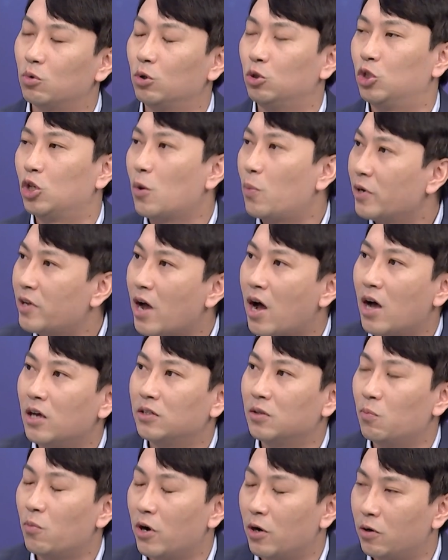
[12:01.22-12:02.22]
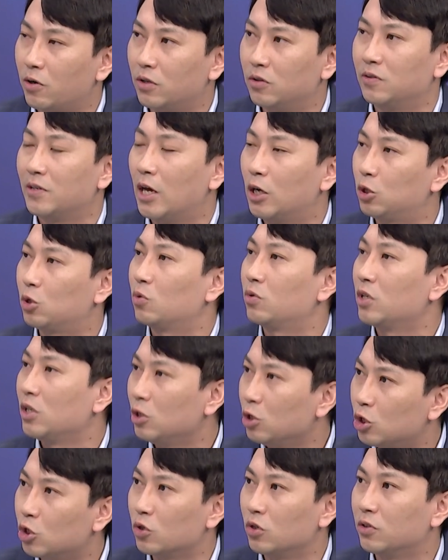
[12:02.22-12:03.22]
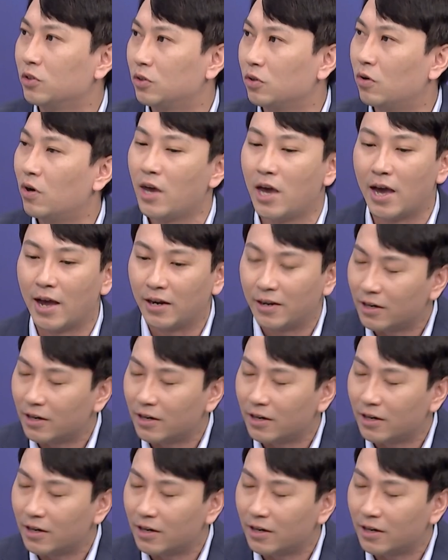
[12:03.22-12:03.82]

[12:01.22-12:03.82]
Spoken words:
will jeopardize American national interest. So at